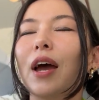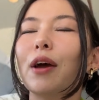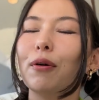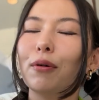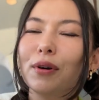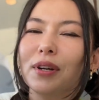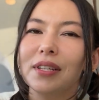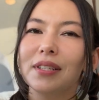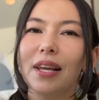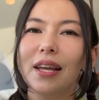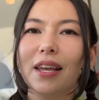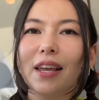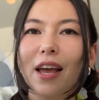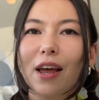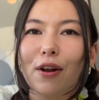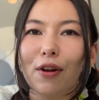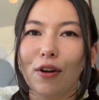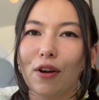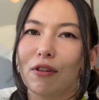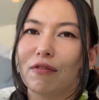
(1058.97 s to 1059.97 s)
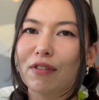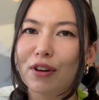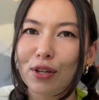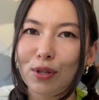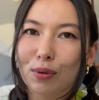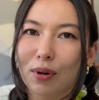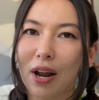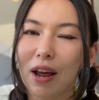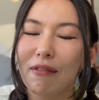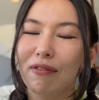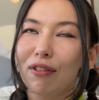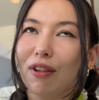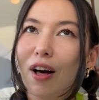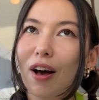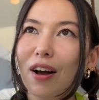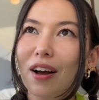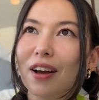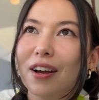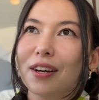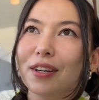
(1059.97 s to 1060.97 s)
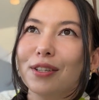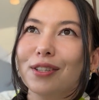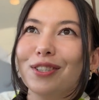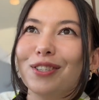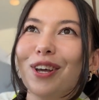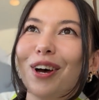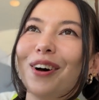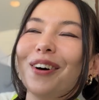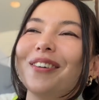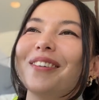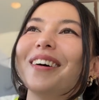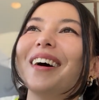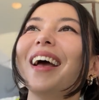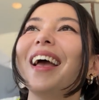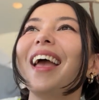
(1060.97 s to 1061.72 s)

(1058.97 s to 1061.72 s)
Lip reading: always like get nervous when I vlog,